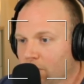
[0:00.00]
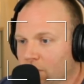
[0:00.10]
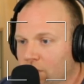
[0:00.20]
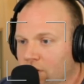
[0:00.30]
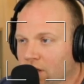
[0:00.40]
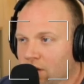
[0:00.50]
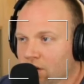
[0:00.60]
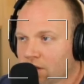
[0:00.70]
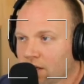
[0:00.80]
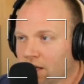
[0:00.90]
just
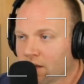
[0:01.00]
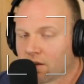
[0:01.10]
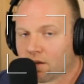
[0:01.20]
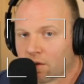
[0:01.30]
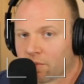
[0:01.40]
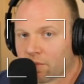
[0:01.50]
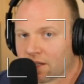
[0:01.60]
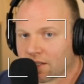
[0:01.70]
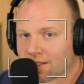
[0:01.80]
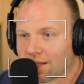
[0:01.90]
understanding God made
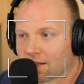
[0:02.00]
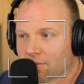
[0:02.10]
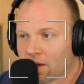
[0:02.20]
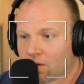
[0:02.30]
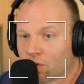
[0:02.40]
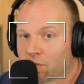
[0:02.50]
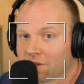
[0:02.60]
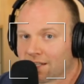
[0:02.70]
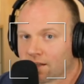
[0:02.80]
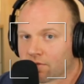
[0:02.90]
us men and women
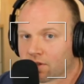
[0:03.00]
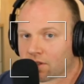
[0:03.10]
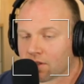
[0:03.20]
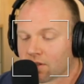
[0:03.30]
different.